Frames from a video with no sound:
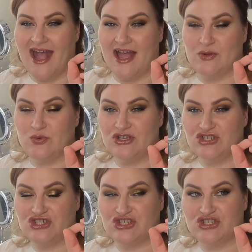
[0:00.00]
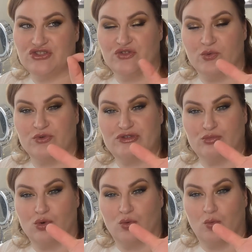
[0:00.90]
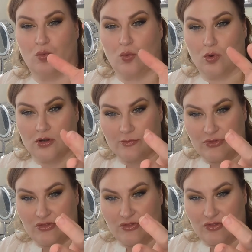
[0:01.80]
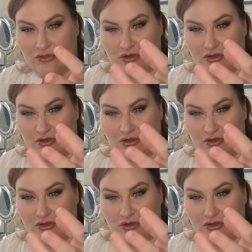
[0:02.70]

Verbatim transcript: I wish there was more warmth